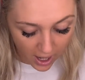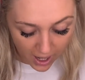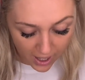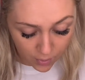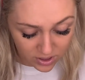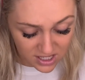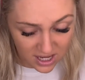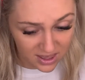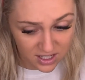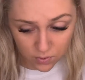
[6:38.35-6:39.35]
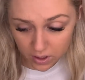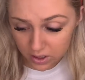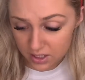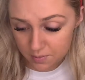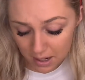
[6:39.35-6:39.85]
I would say this
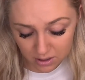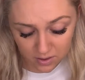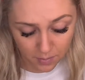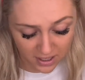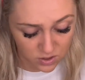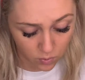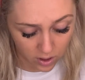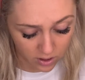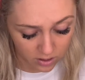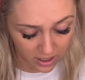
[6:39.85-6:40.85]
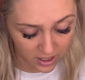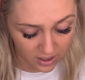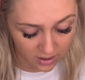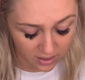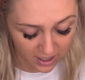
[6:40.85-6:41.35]
one is probably the best one like
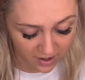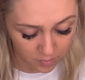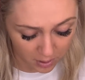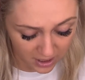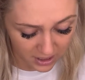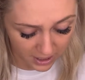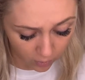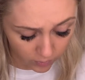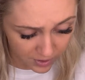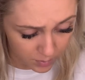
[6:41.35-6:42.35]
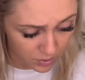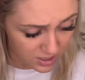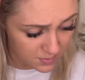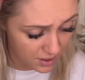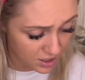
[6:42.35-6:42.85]
that I've blended out with a
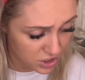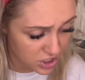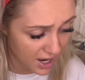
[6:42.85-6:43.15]
beauty sponge.